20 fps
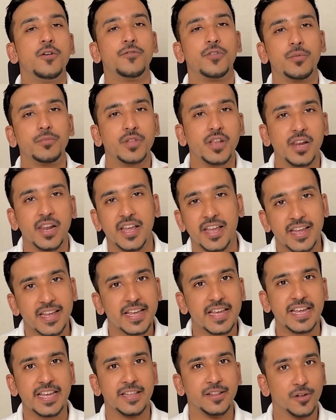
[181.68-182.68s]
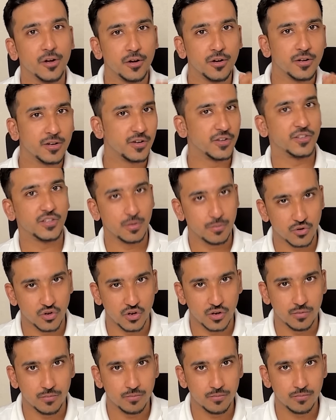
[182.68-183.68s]
from the link in the
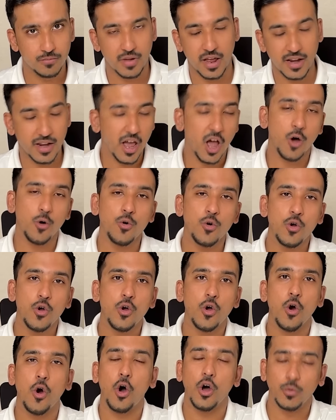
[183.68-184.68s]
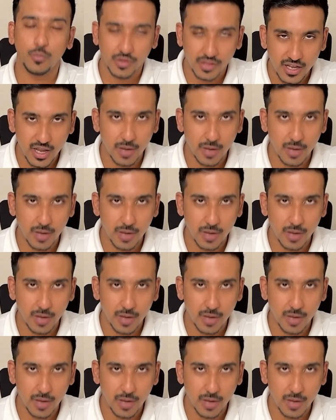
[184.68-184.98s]
description. And now on with the